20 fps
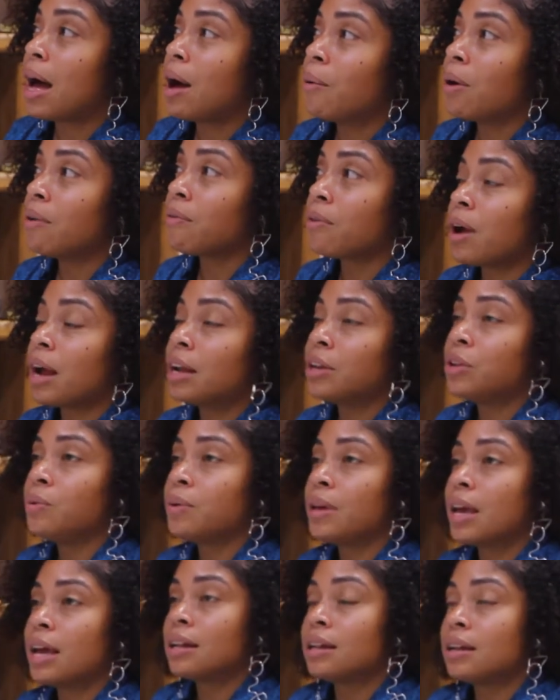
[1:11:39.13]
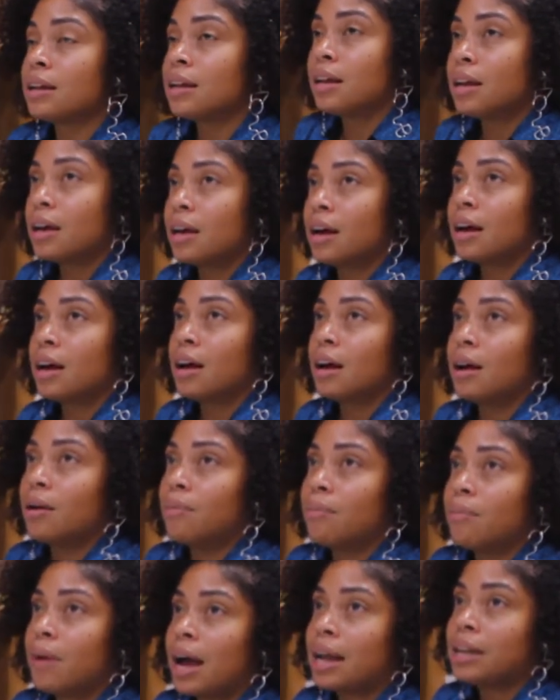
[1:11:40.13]
However, I do get
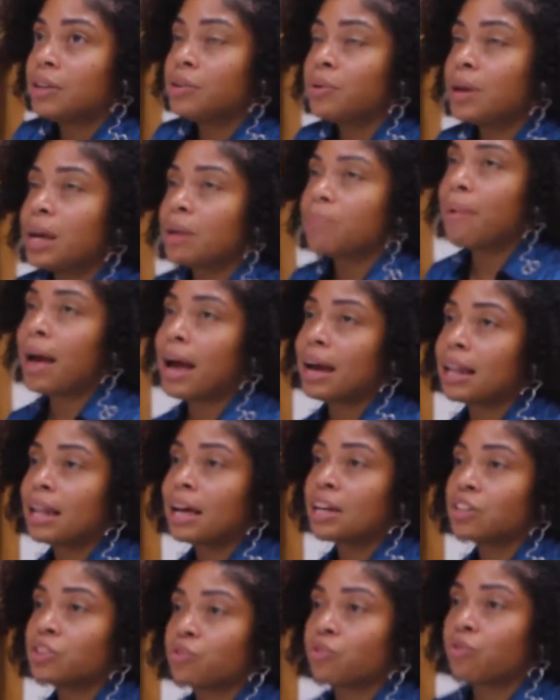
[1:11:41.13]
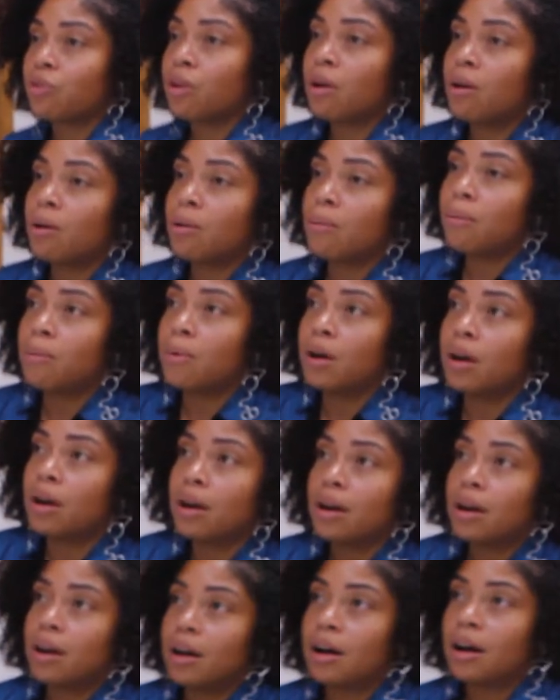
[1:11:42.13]
backlash
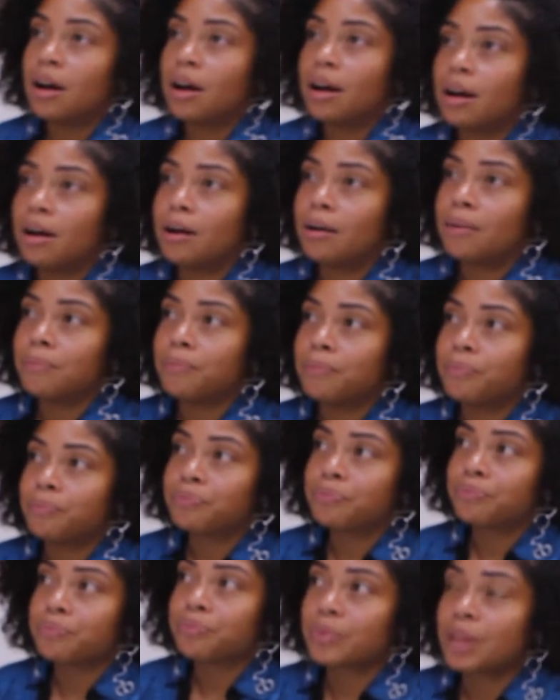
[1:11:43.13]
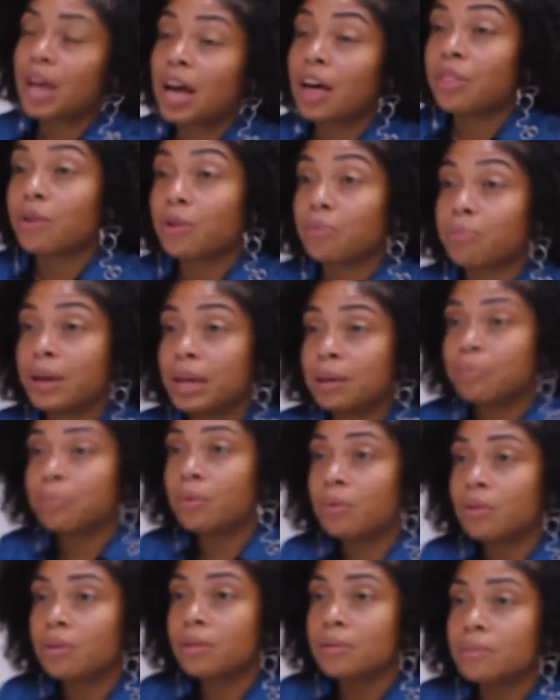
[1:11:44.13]
from other
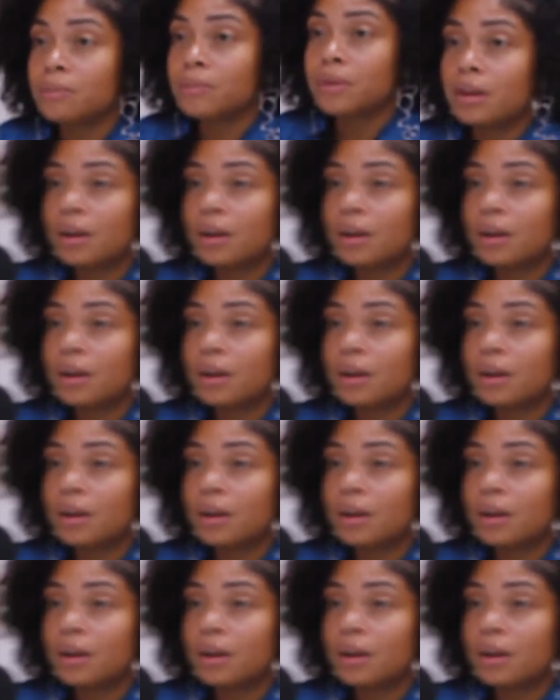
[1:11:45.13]
people.